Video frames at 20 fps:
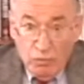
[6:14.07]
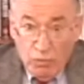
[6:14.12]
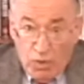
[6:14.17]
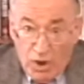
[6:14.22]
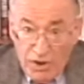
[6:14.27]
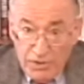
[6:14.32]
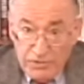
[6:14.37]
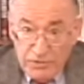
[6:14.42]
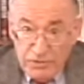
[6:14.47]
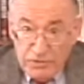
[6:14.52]

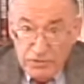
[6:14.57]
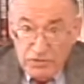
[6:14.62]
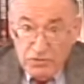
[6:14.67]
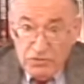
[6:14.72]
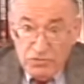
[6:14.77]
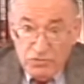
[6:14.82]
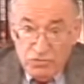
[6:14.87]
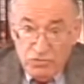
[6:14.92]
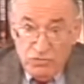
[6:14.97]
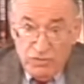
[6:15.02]
wanted
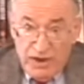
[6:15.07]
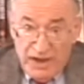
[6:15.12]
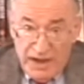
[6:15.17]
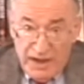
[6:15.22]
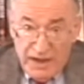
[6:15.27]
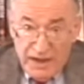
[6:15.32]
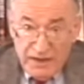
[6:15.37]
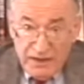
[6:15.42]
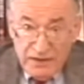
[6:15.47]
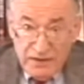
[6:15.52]
to
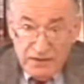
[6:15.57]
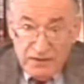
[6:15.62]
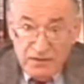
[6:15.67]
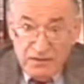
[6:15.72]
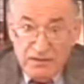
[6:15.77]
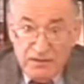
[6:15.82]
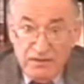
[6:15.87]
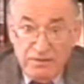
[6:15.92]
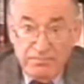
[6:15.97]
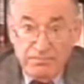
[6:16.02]
end
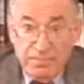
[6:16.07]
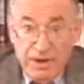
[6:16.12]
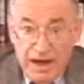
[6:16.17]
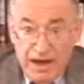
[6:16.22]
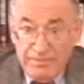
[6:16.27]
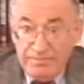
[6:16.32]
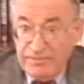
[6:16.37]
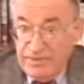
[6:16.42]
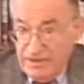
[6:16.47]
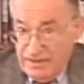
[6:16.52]

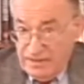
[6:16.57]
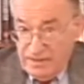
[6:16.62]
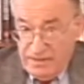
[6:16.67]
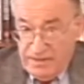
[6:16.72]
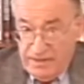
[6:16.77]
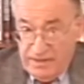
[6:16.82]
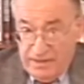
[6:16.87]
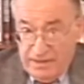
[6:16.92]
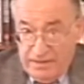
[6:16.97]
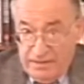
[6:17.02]
bomb
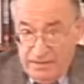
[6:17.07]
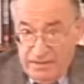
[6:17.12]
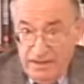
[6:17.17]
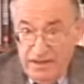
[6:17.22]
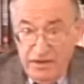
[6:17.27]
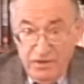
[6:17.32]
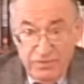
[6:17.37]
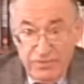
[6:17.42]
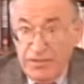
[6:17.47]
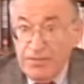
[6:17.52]
testing.
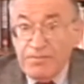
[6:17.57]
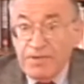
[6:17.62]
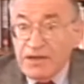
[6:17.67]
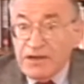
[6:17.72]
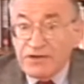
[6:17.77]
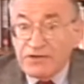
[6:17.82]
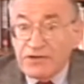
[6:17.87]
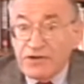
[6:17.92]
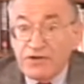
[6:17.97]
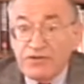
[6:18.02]
The
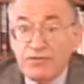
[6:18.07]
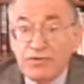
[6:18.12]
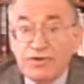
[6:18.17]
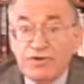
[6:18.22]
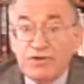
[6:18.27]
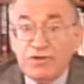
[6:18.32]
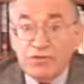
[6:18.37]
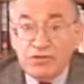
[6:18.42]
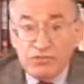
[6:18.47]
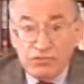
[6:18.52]
military
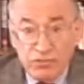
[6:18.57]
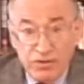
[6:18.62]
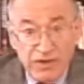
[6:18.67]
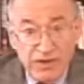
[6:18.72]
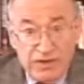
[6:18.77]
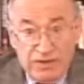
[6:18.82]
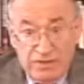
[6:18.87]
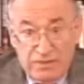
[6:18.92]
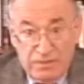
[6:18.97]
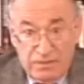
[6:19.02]
wouldn't
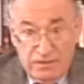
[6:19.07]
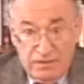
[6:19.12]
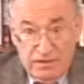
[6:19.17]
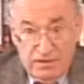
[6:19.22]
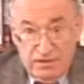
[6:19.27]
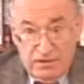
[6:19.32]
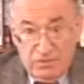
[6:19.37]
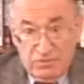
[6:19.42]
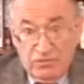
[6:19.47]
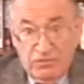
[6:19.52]
agree
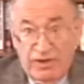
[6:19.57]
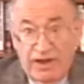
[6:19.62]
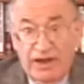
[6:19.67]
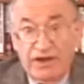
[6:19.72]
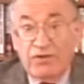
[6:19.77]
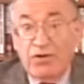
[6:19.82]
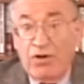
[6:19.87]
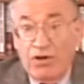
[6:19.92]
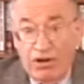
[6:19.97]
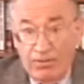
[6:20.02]
to
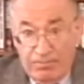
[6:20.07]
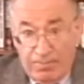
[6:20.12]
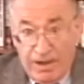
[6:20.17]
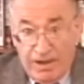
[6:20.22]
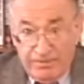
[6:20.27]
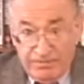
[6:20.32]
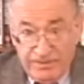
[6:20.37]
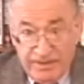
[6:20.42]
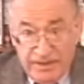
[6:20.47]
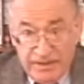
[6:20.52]
end all
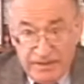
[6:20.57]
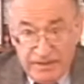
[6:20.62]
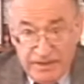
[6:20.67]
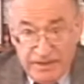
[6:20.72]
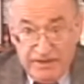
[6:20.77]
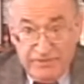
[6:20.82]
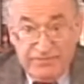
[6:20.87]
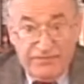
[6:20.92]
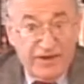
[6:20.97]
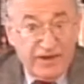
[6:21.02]
bomb
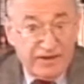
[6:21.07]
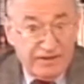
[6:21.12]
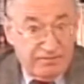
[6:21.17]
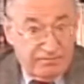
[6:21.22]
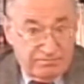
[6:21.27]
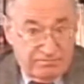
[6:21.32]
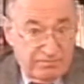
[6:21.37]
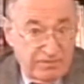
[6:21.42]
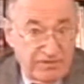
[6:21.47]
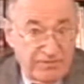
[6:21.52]
testing. In fact,
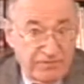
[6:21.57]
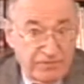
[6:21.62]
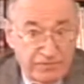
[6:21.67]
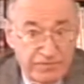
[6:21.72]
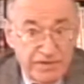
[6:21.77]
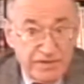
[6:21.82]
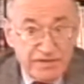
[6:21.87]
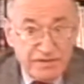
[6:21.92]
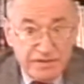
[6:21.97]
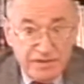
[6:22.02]
even
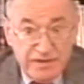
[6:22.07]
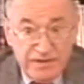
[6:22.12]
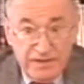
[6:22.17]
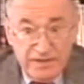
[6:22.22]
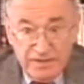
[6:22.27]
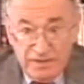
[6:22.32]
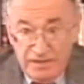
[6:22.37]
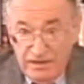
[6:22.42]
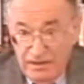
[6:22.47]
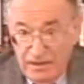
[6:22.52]

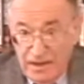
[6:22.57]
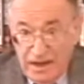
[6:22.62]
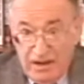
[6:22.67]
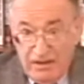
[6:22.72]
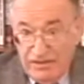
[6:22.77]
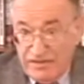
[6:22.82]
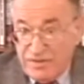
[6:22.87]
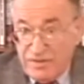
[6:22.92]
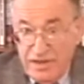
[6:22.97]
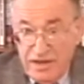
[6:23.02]
recently,
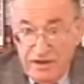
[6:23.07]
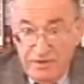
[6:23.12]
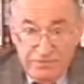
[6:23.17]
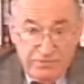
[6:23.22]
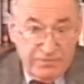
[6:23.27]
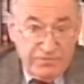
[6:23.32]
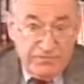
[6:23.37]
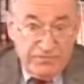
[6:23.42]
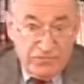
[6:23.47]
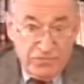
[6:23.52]
our
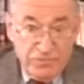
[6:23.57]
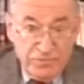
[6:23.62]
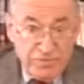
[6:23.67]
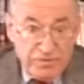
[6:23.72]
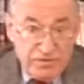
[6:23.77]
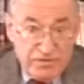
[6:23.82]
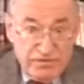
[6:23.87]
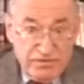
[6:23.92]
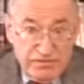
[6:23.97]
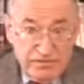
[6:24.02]
Senate
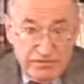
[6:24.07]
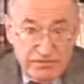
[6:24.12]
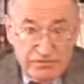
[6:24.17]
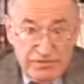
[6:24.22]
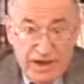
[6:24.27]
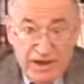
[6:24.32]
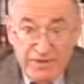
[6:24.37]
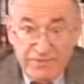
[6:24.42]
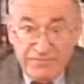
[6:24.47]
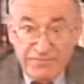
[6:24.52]
refused to
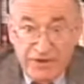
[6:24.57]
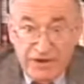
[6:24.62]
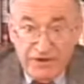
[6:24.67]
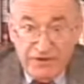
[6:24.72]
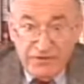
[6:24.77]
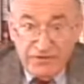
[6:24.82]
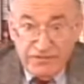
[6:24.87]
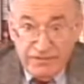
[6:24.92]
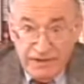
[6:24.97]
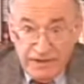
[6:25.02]
ratify
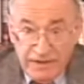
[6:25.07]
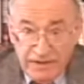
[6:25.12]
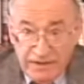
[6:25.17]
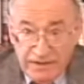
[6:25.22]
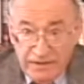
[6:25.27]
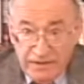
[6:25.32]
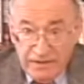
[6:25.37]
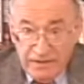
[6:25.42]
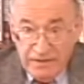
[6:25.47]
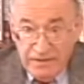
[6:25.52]
a
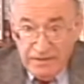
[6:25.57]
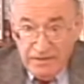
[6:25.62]
treaty